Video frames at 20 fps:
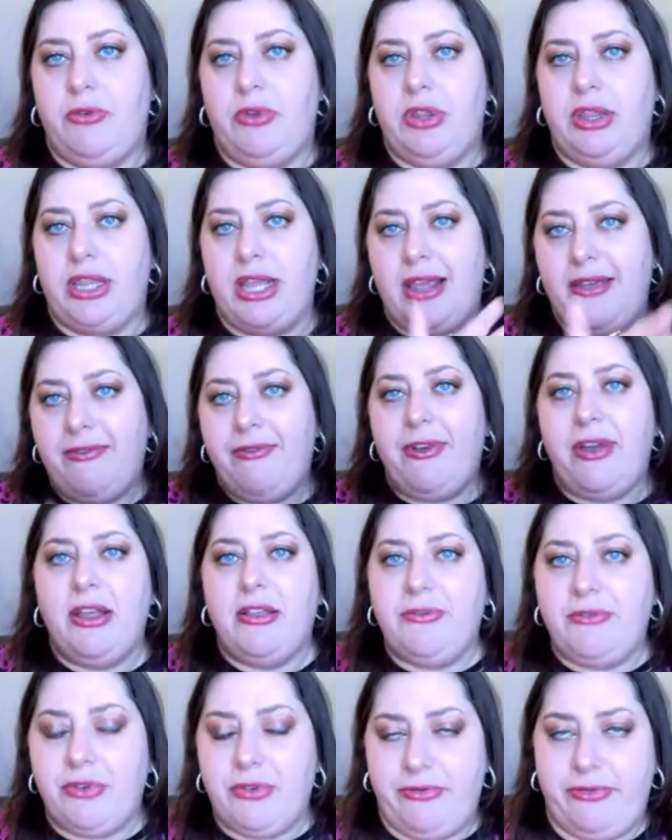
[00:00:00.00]
they
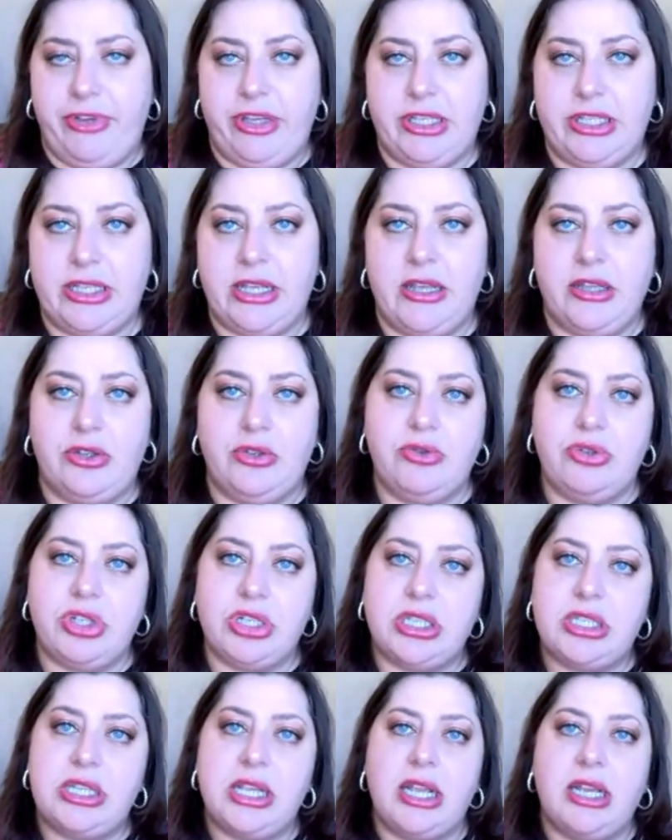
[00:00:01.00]
file for a visa, and you
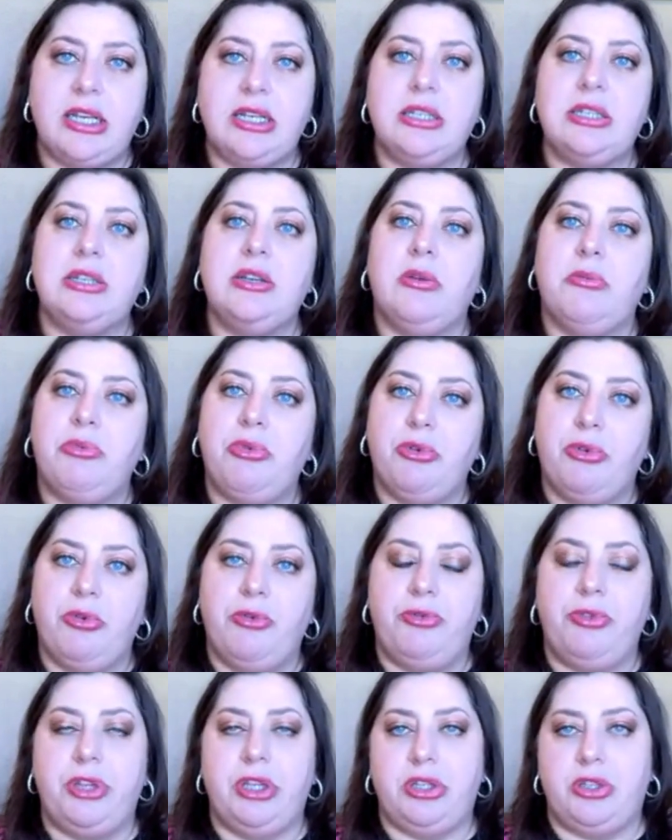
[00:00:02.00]
just send
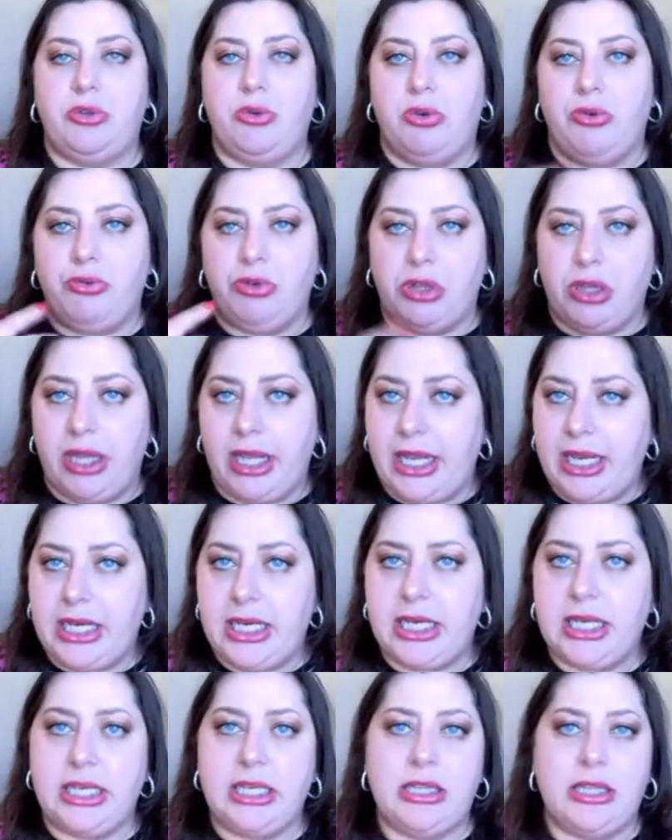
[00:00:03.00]
proof that you are
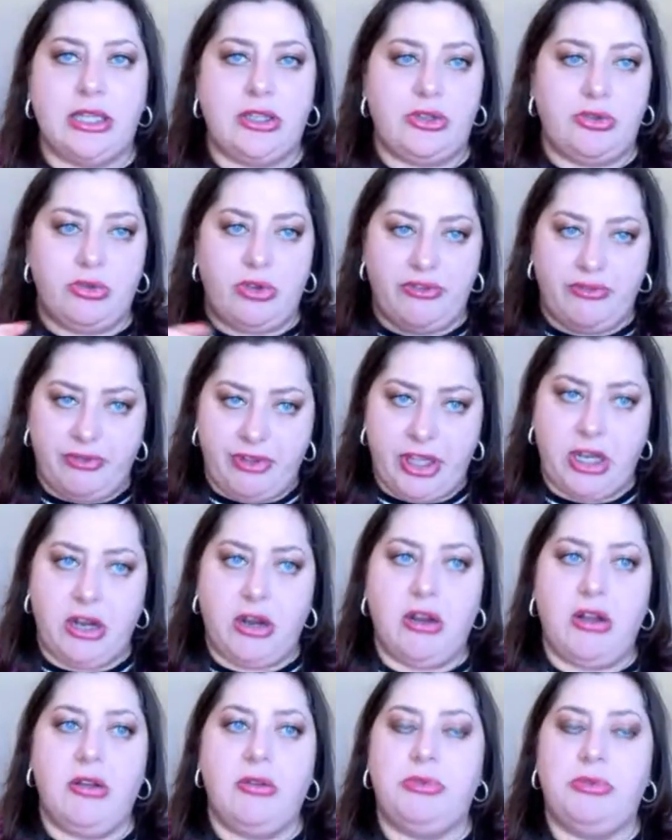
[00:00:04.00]
related, that you have
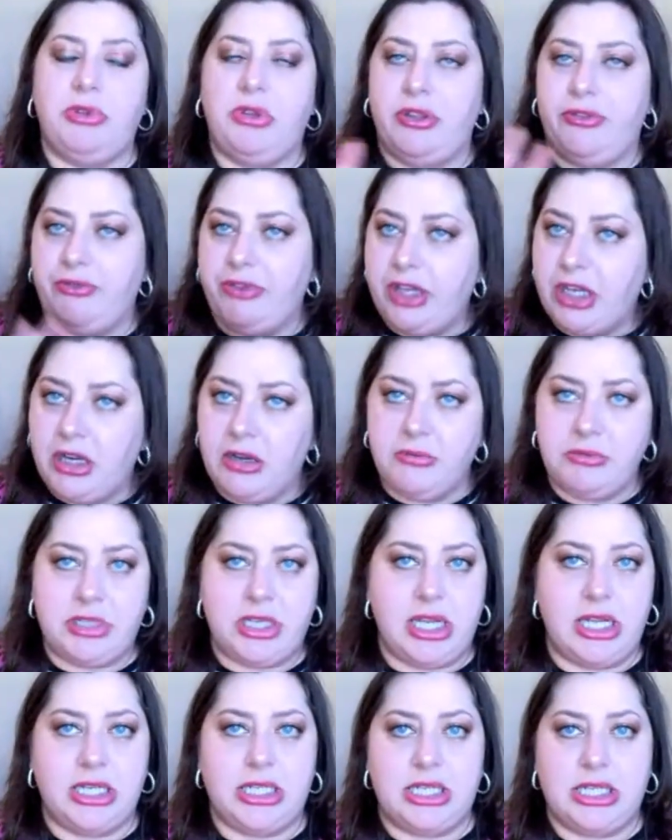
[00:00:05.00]
income
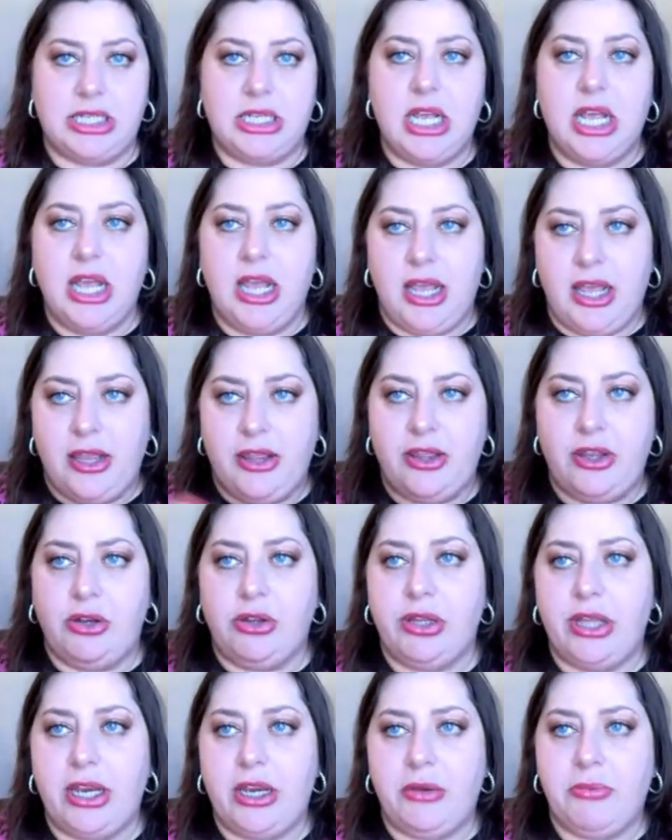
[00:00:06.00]
taxes, and they're
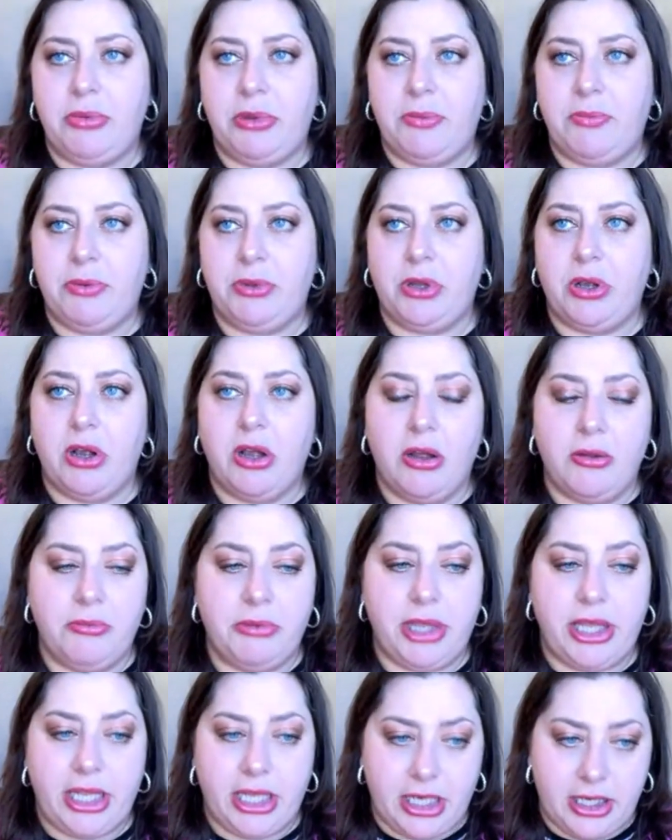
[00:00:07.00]
letting people
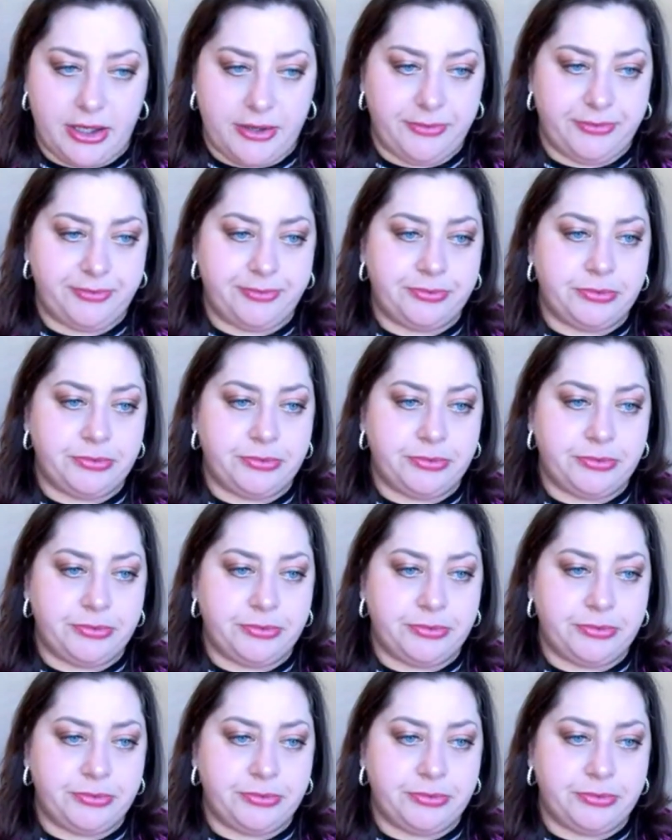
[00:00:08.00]
come in.